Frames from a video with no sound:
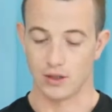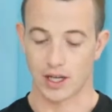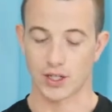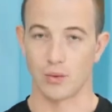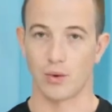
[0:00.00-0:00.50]

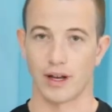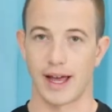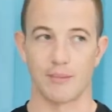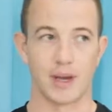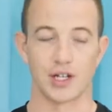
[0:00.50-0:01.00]
actually want
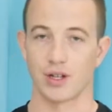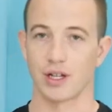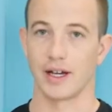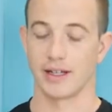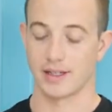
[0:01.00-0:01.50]
to make sure the
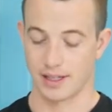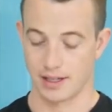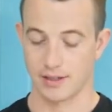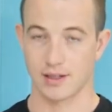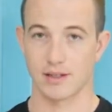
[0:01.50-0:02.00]
client's
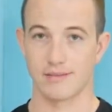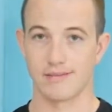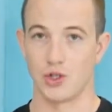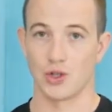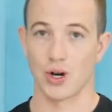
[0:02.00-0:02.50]
skin is
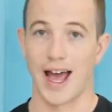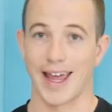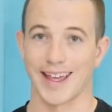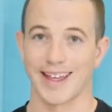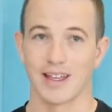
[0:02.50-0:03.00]
dry.